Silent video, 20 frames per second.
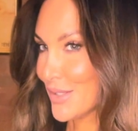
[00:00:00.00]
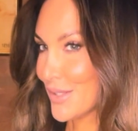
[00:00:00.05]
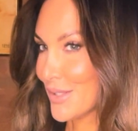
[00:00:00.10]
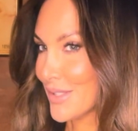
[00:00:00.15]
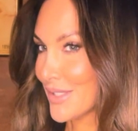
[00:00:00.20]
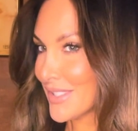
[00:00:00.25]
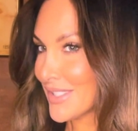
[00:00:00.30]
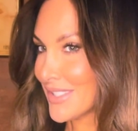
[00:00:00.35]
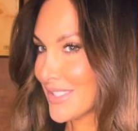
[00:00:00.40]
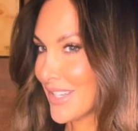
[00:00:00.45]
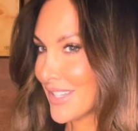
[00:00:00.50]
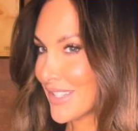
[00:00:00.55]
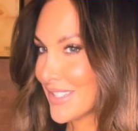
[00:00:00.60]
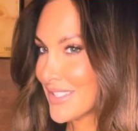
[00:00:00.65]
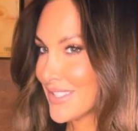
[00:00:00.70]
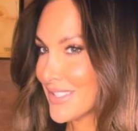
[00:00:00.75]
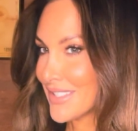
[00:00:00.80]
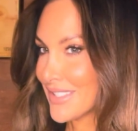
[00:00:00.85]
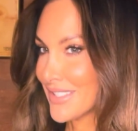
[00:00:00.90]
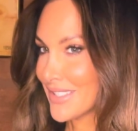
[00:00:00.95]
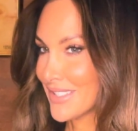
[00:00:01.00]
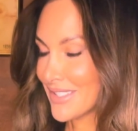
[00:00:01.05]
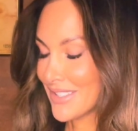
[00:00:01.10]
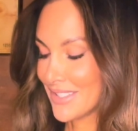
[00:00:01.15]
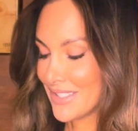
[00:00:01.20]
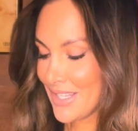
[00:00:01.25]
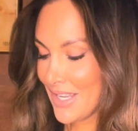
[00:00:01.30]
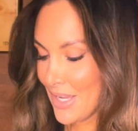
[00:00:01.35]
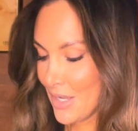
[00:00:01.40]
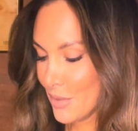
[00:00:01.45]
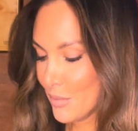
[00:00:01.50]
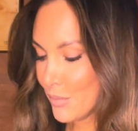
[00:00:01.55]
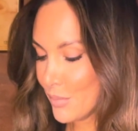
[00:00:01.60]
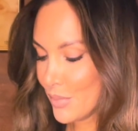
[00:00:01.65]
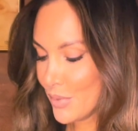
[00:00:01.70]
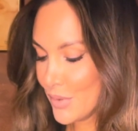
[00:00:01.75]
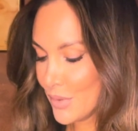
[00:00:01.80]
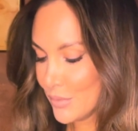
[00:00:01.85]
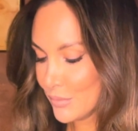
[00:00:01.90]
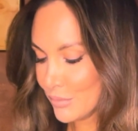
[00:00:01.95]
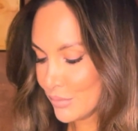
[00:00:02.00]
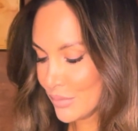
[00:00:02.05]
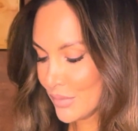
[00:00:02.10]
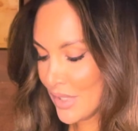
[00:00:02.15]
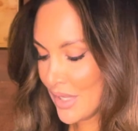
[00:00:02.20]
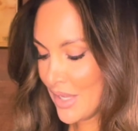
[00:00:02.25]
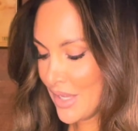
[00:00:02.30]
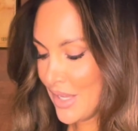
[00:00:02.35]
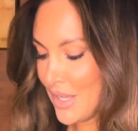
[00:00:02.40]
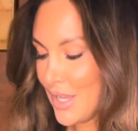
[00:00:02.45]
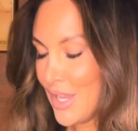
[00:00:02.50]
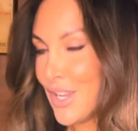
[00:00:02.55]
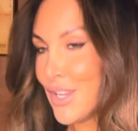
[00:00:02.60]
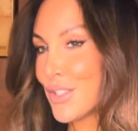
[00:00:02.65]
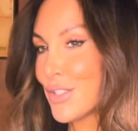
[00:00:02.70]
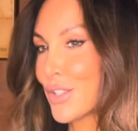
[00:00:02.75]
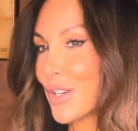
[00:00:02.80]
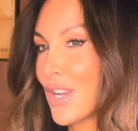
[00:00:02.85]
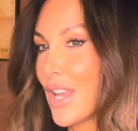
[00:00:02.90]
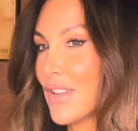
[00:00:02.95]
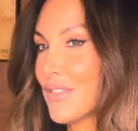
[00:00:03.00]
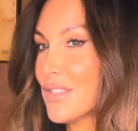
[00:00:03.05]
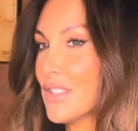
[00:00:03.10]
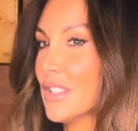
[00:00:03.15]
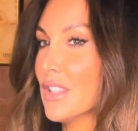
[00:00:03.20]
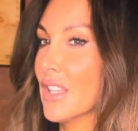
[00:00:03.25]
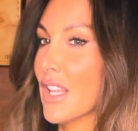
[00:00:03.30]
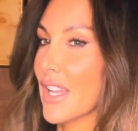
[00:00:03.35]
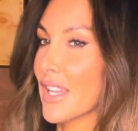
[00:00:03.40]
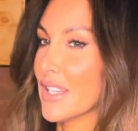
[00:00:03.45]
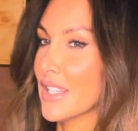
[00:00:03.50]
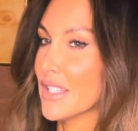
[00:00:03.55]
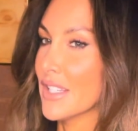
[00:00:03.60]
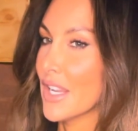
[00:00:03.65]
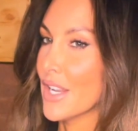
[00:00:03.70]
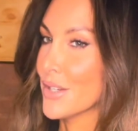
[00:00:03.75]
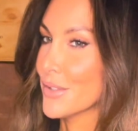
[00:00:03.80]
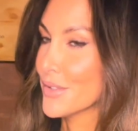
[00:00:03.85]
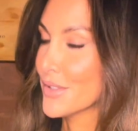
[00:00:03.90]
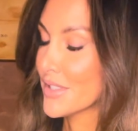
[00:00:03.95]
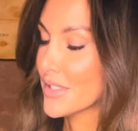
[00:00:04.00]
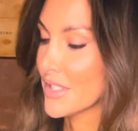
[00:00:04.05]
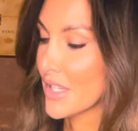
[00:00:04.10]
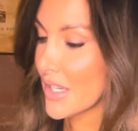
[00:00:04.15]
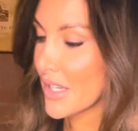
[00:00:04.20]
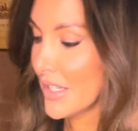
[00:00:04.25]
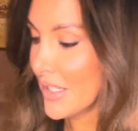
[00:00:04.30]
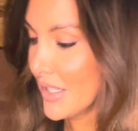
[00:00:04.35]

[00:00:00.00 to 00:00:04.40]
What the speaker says: the second step, so you're gonna have to light it outside